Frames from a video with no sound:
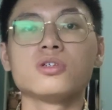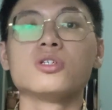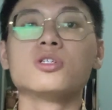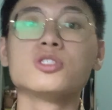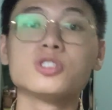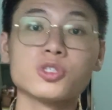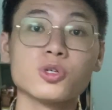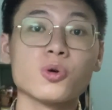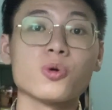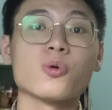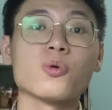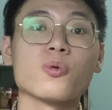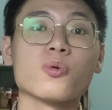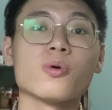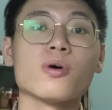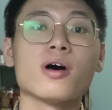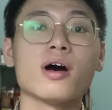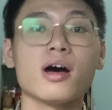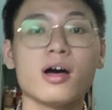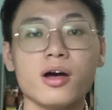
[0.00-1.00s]
So,
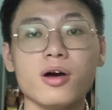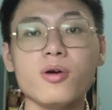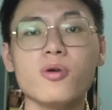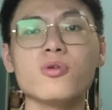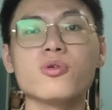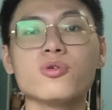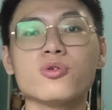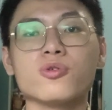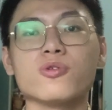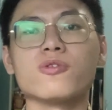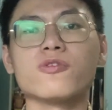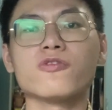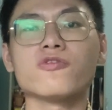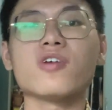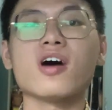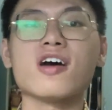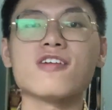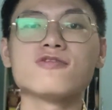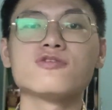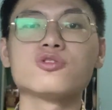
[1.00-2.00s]
how could
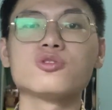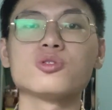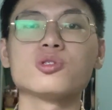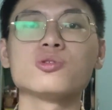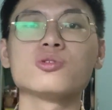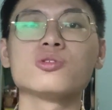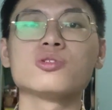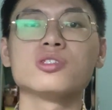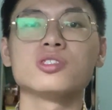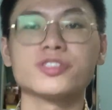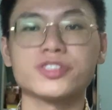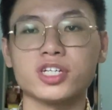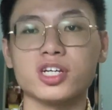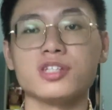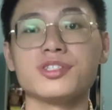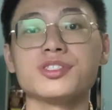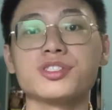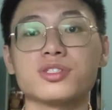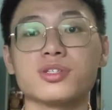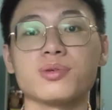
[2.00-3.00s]
5G
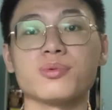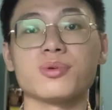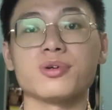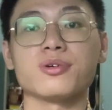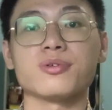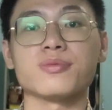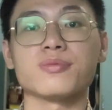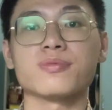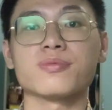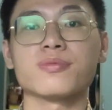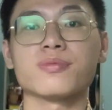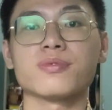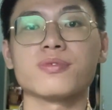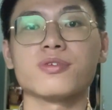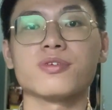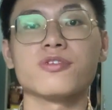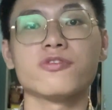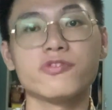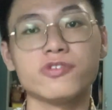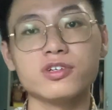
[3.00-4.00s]
change the
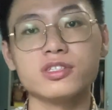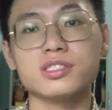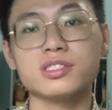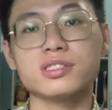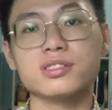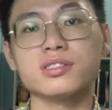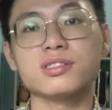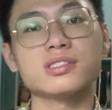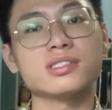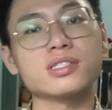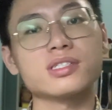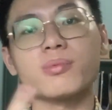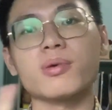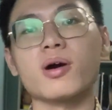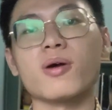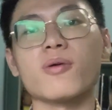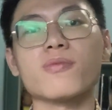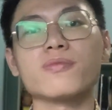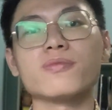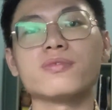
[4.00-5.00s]
world? First is
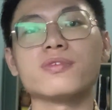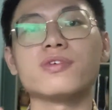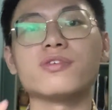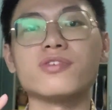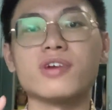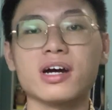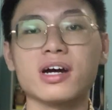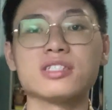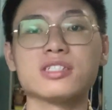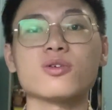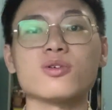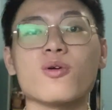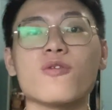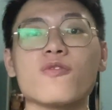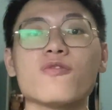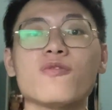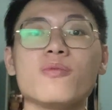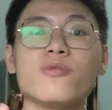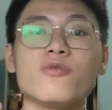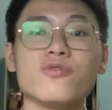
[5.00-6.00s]
about the rise of
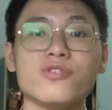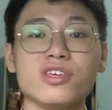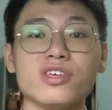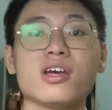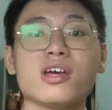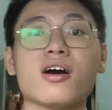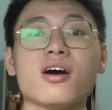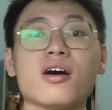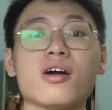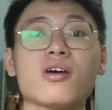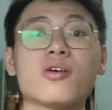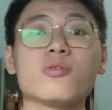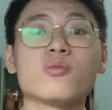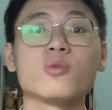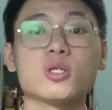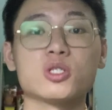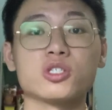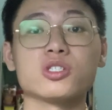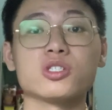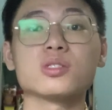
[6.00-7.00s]
VR,
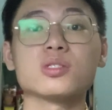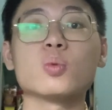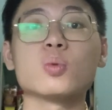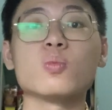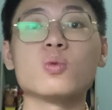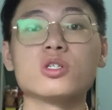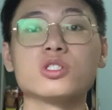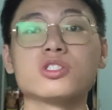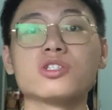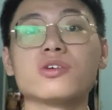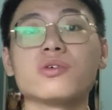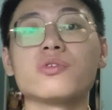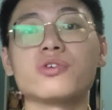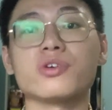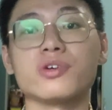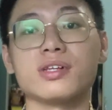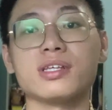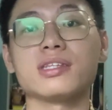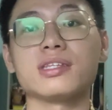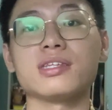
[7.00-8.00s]
which is virtual
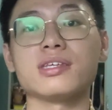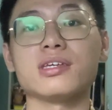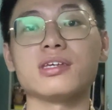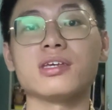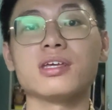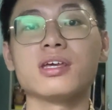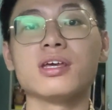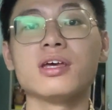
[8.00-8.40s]
reality.